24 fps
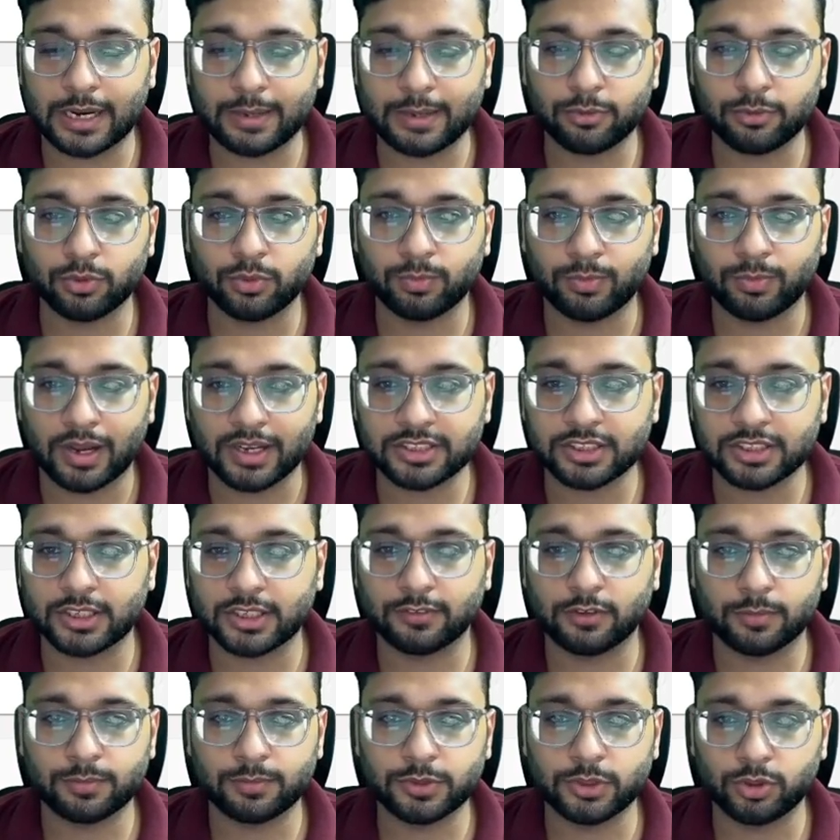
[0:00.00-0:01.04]
subscribe to
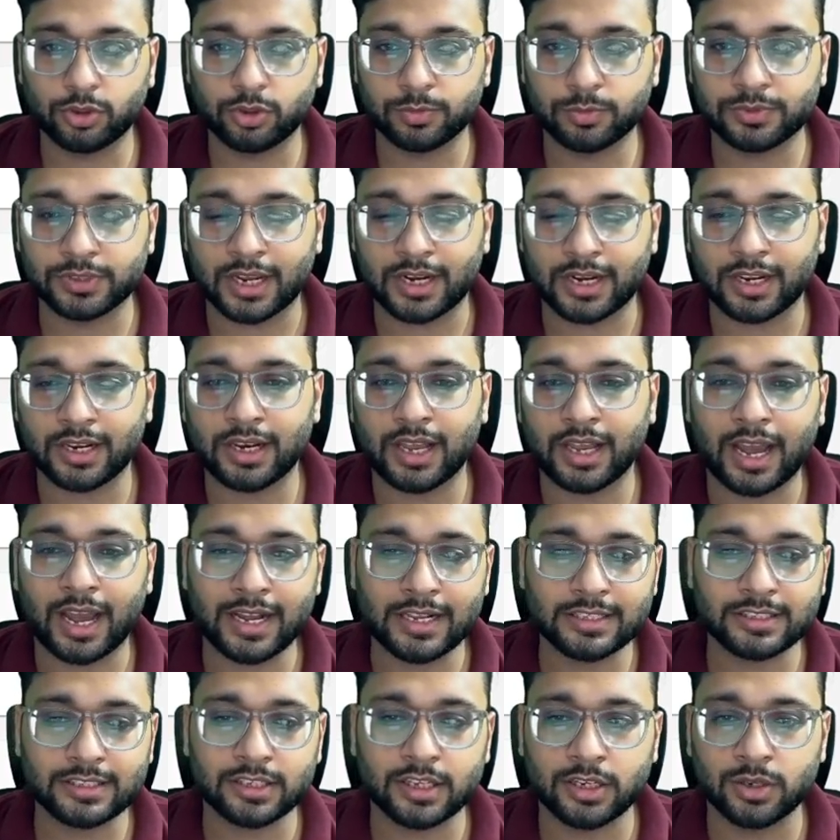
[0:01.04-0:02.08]
Master DevOps YouTube
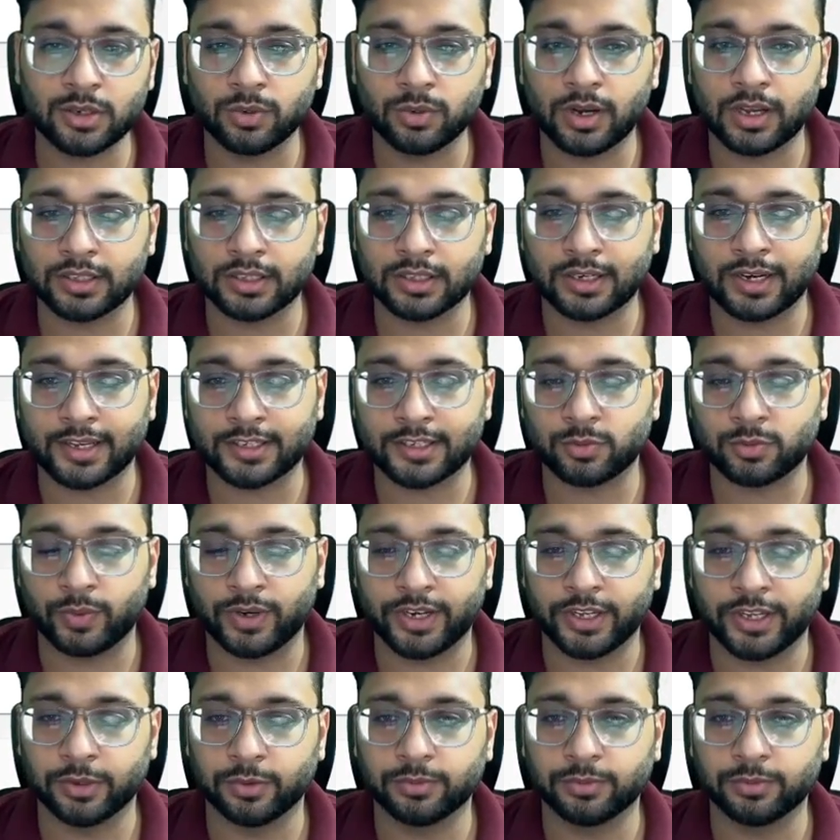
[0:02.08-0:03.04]
channel. I'll see you in the next